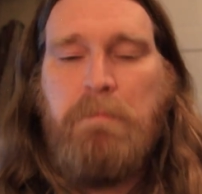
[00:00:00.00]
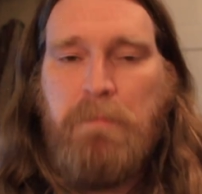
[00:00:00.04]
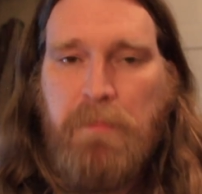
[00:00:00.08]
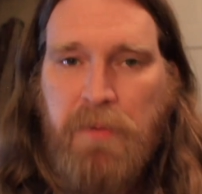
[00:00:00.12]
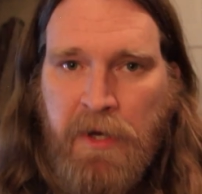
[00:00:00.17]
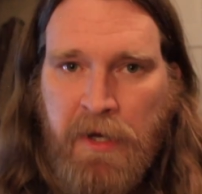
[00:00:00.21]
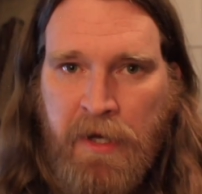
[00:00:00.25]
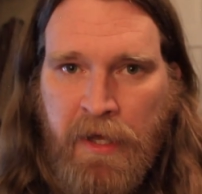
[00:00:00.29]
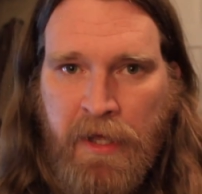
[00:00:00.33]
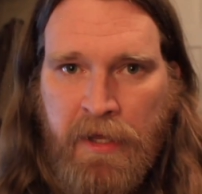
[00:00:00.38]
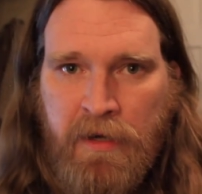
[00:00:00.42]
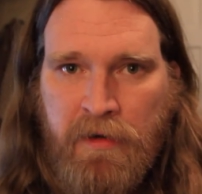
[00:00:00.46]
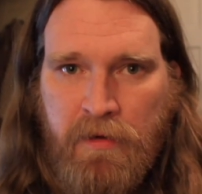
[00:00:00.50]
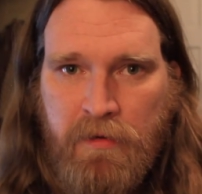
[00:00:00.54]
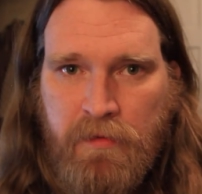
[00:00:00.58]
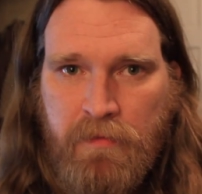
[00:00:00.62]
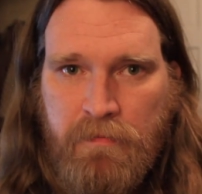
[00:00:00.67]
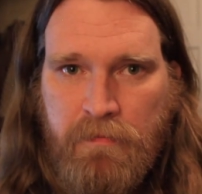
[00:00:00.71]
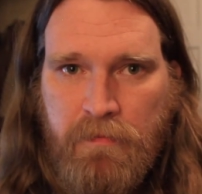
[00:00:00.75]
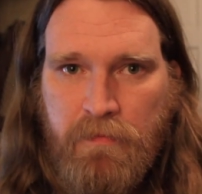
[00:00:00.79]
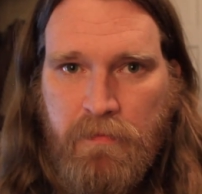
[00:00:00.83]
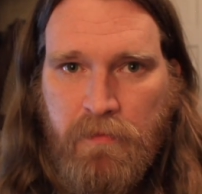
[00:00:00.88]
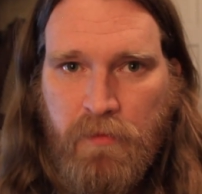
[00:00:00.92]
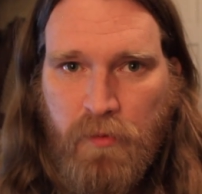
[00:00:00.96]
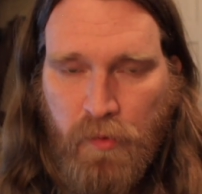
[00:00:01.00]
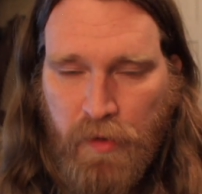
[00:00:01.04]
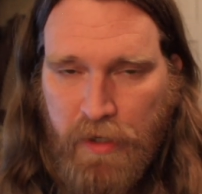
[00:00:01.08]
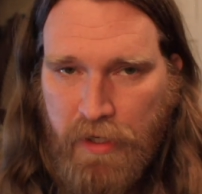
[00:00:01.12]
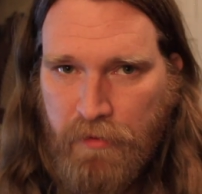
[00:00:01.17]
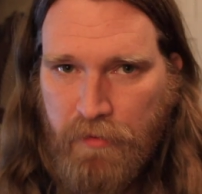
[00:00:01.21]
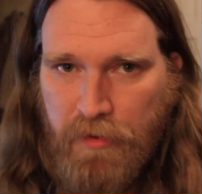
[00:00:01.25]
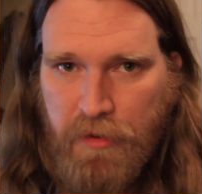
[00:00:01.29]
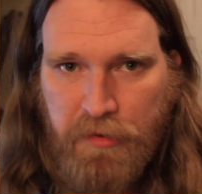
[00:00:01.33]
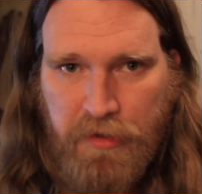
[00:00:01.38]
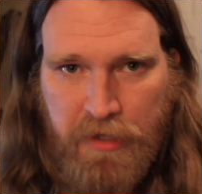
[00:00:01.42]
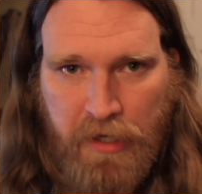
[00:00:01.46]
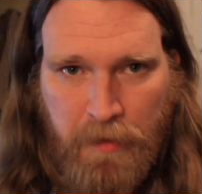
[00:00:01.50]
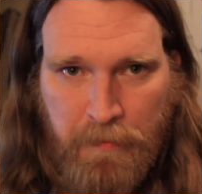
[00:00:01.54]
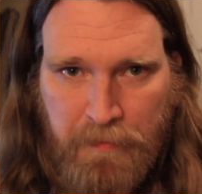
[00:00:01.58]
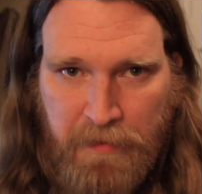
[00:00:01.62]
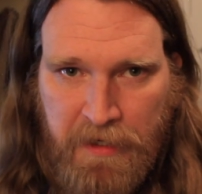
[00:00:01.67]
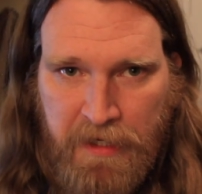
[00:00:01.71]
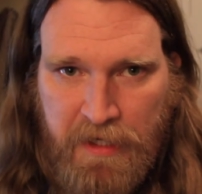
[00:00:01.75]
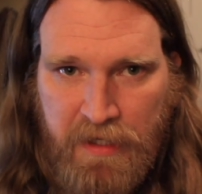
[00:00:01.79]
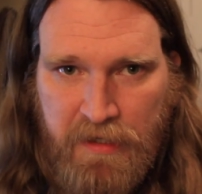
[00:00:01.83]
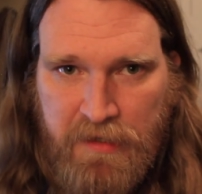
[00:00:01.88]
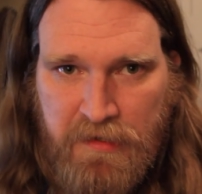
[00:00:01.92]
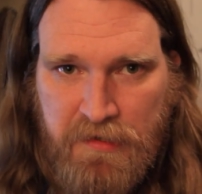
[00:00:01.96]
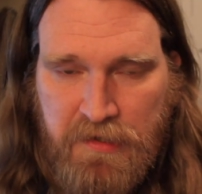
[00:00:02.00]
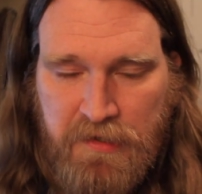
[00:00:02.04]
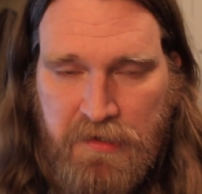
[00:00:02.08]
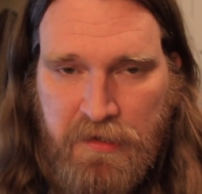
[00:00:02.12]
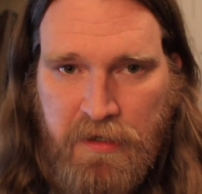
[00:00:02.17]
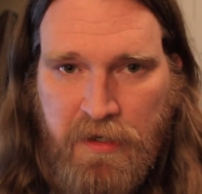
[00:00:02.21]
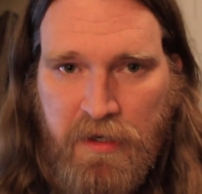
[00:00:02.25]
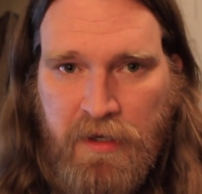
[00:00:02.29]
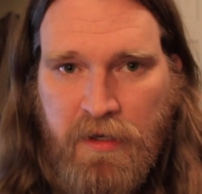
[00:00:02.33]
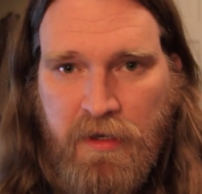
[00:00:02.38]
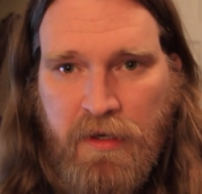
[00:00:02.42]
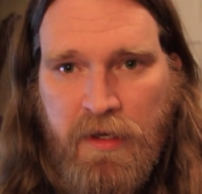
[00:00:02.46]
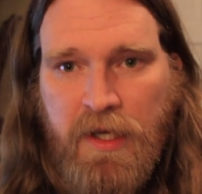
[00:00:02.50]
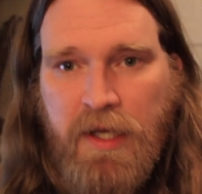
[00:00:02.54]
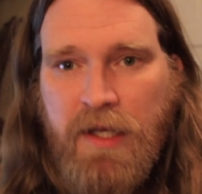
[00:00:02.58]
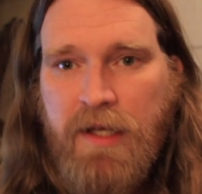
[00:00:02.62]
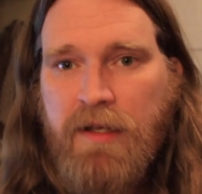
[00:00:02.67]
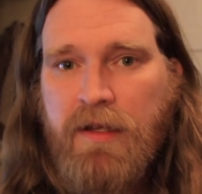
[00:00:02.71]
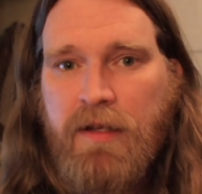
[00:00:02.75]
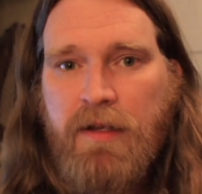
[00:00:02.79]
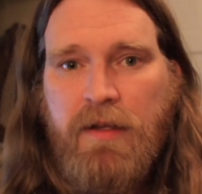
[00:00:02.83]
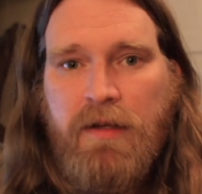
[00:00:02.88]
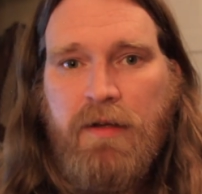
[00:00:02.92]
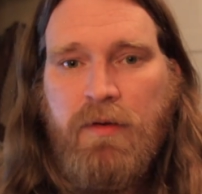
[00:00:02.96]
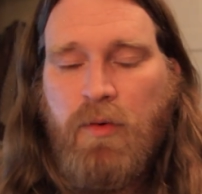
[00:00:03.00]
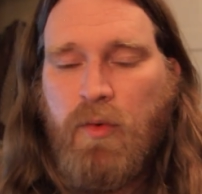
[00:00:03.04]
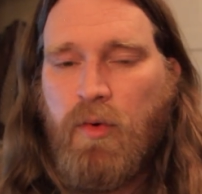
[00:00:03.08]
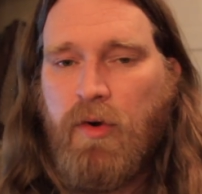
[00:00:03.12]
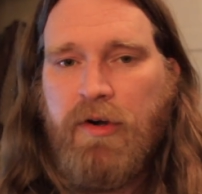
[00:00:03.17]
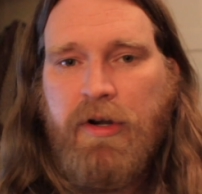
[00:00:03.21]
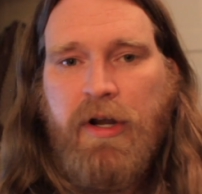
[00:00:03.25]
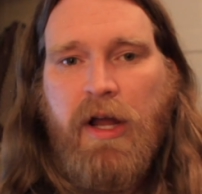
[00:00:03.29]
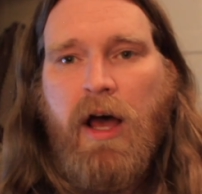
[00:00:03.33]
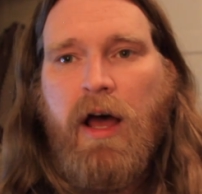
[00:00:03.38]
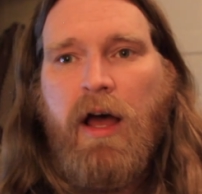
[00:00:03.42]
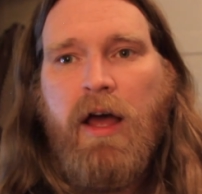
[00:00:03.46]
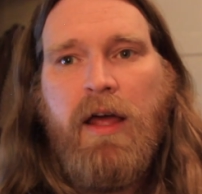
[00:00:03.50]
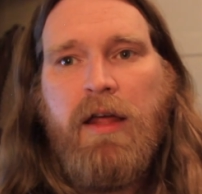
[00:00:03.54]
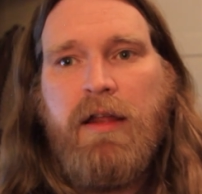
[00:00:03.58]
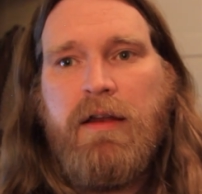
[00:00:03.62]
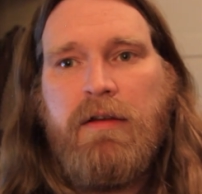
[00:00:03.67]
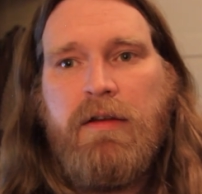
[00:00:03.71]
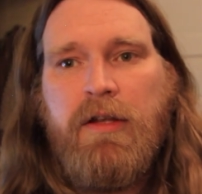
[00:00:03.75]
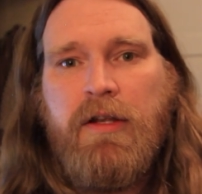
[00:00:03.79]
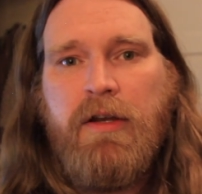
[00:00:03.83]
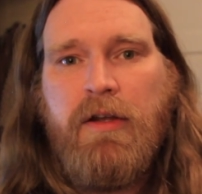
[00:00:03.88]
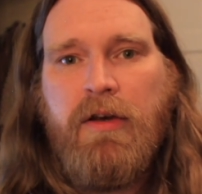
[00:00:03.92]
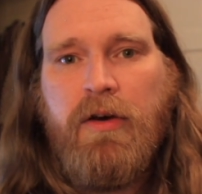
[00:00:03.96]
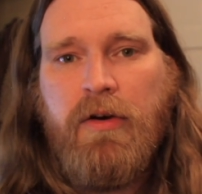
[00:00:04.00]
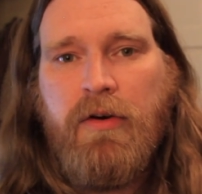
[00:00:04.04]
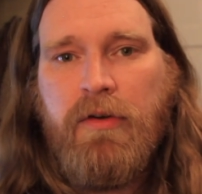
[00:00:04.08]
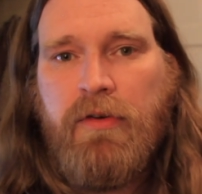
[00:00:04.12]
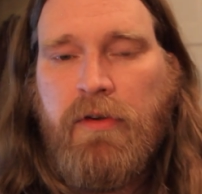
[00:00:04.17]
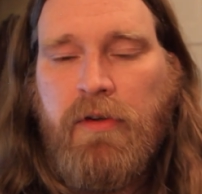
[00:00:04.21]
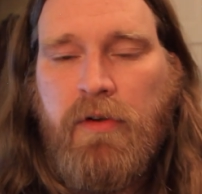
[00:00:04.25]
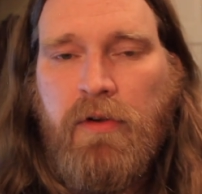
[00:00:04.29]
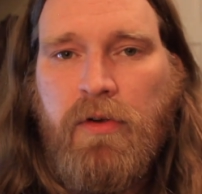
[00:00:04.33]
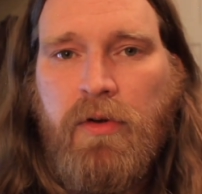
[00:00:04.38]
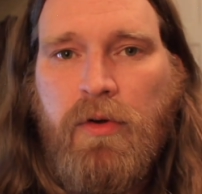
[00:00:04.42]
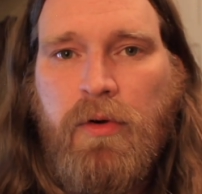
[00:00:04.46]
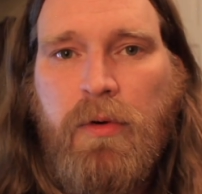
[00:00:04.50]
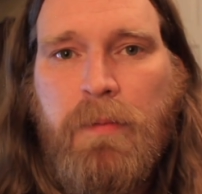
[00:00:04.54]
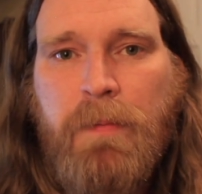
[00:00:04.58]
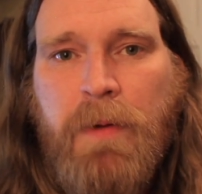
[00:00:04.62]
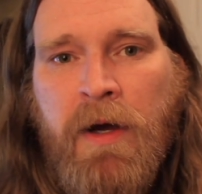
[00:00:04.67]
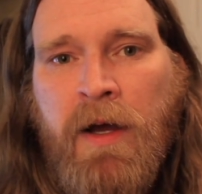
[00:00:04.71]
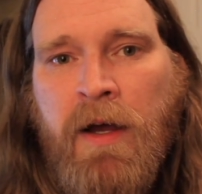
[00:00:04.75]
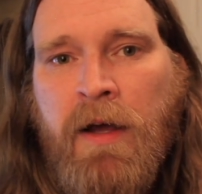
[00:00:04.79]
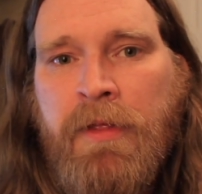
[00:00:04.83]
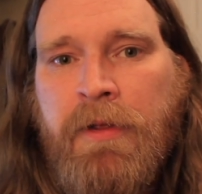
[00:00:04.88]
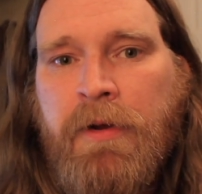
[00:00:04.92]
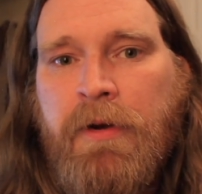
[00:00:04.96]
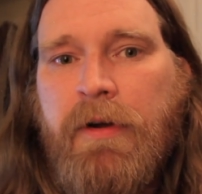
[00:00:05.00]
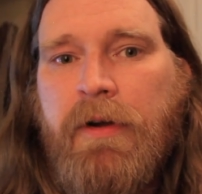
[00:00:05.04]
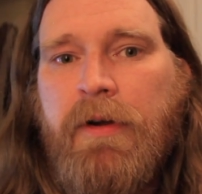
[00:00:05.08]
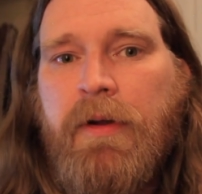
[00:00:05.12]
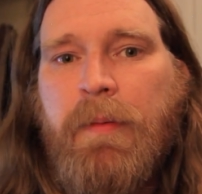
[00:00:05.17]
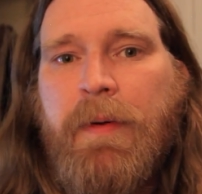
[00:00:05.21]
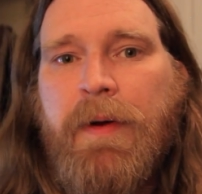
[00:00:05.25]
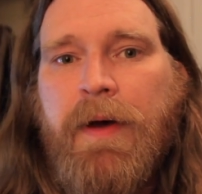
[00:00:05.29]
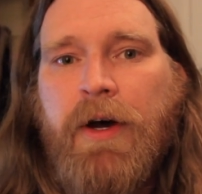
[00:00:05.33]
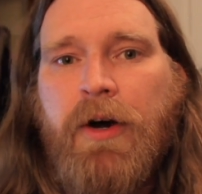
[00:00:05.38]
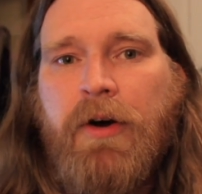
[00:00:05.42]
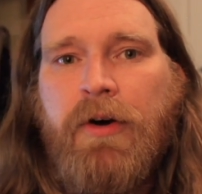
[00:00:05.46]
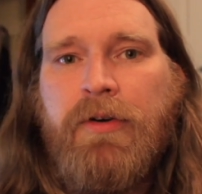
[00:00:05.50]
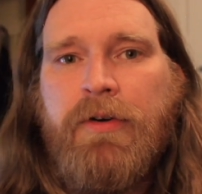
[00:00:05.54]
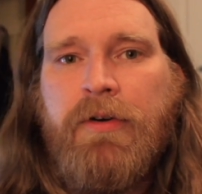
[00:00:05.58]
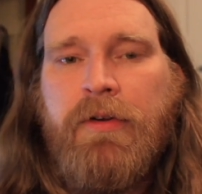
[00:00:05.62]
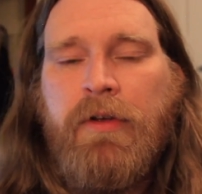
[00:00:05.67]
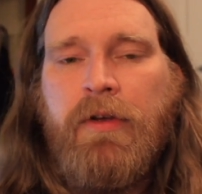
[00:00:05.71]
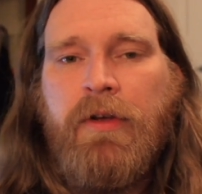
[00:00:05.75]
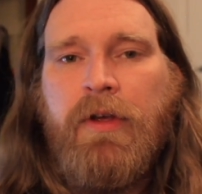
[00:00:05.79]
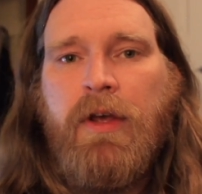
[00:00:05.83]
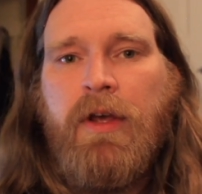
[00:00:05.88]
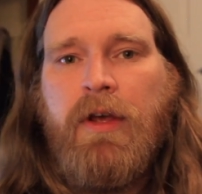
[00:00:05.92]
But railroad companies were not too bothered about